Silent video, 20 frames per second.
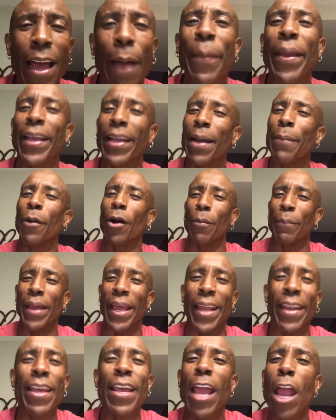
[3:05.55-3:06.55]
I mean, come on,
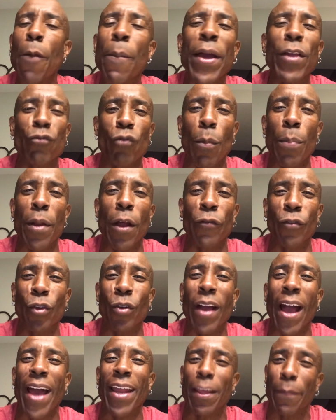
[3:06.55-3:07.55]
man. Everybody's ripping off
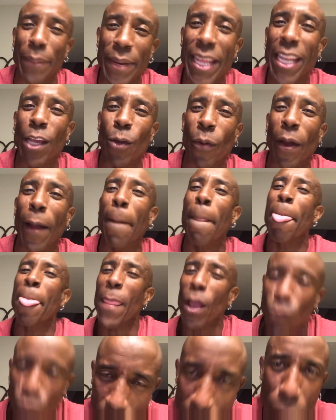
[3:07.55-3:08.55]
Ducati. But anyway,
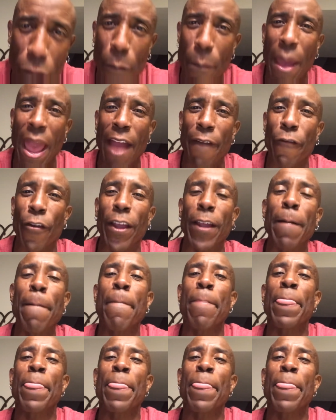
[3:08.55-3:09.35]
great for Maverick.